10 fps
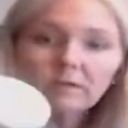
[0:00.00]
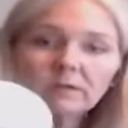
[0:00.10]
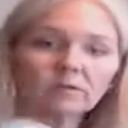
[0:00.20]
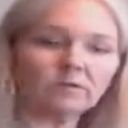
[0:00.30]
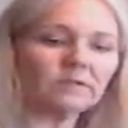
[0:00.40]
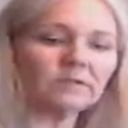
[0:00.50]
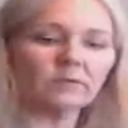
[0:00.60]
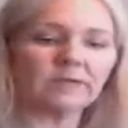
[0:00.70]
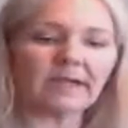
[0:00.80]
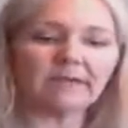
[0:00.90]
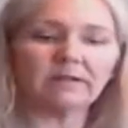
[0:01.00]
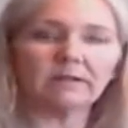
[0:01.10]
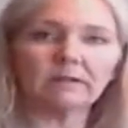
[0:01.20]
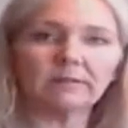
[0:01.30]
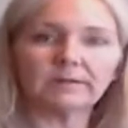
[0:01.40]
koozies where they have that
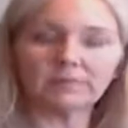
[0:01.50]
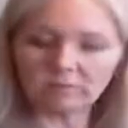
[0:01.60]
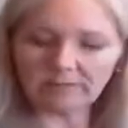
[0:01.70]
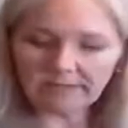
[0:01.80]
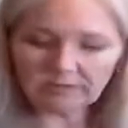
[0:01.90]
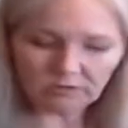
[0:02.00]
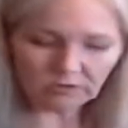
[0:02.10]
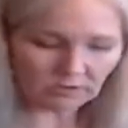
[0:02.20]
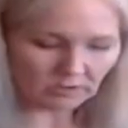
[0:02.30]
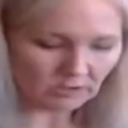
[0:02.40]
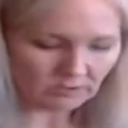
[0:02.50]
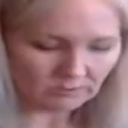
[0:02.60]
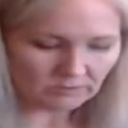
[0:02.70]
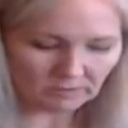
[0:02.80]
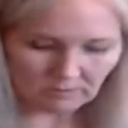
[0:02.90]
little bit of a ridge.
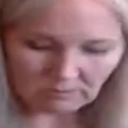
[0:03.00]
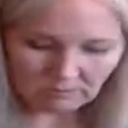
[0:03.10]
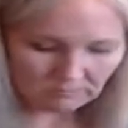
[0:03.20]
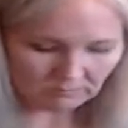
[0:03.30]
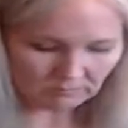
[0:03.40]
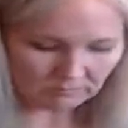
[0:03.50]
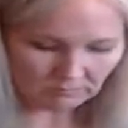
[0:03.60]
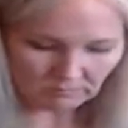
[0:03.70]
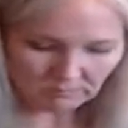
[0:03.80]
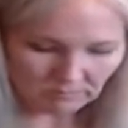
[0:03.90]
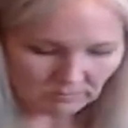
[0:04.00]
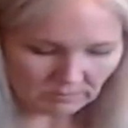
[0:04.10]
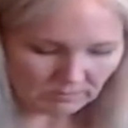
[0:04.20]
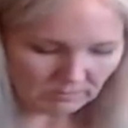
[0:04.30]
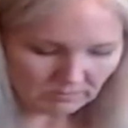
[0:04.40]
So
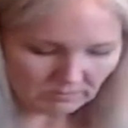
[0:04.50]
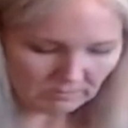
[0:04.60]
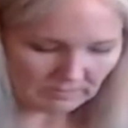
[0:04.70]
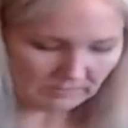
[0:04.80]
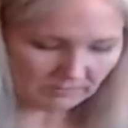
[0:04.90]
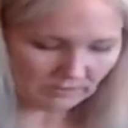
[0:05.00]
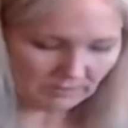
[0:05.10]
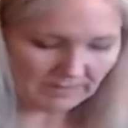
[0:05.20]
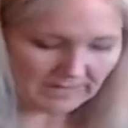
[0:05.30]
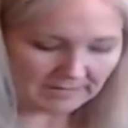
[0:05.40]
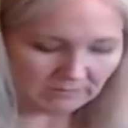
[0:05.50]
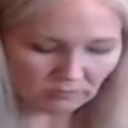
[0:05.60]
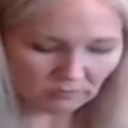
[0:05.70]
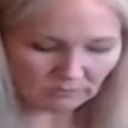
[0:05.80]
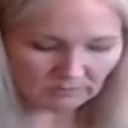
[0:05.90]
that's where the bands
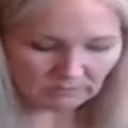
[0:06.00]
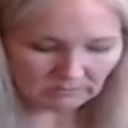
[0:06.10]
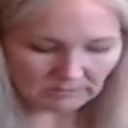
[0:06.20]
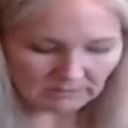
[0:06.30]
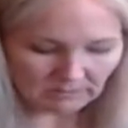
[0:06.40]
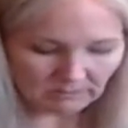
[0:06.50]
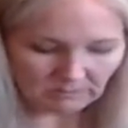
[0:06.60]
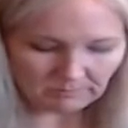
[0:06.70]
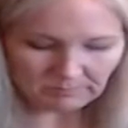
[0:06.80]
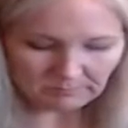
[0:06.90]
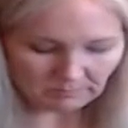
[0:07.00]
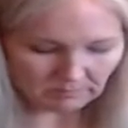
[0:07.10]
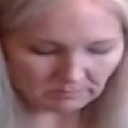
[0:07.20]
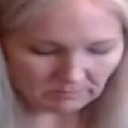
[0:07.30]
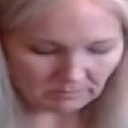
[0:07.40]
really, really help.
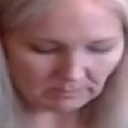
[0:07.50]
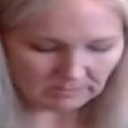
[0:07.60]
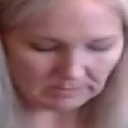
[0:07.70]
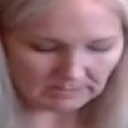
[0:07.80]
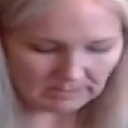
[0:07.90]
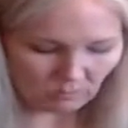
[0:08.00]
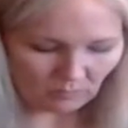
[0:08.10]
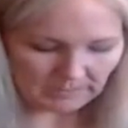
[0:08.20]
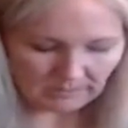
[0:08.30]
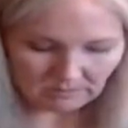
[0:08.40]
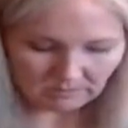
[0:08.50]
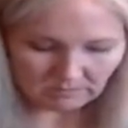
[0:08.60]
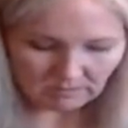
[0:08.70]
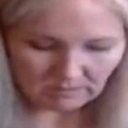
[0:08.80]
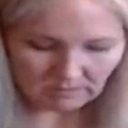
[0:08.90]
You don't get that white
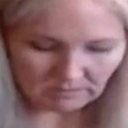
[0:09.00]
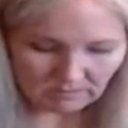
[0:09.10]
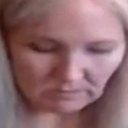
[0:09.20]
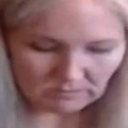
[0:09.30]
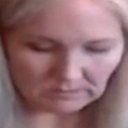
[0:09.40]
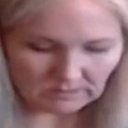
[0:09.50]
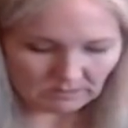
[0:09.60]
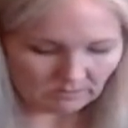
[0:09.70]
ghosting.